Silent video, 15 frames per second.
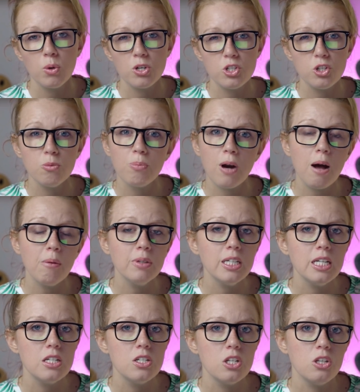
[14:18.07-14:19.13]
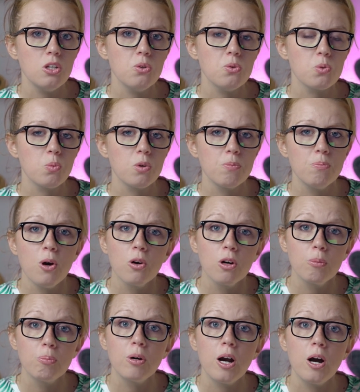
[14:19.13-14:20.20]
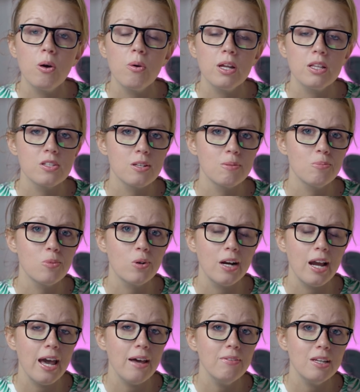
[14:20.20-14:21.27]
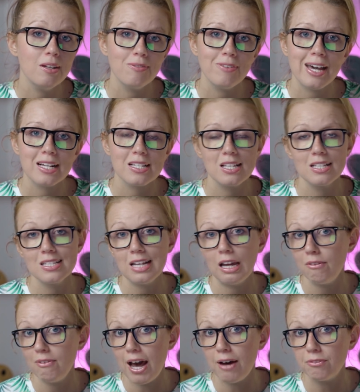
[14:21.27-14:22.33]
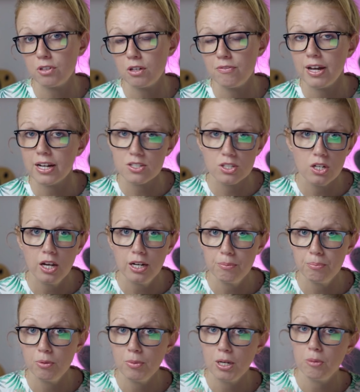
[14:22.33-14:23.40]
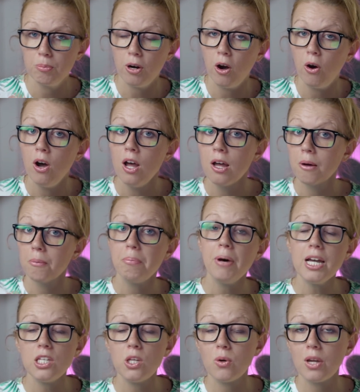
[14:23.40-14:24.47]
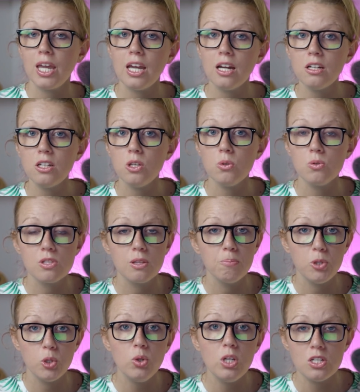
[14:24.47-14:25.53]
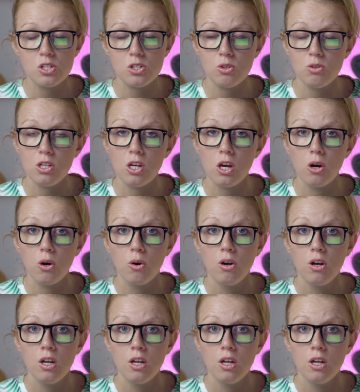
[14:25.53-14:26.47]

which you'd probably need to use with Mocha Pro and some more heavy effects inside of After Effects, not in Premiere Pro. But you can use the Beauty Studio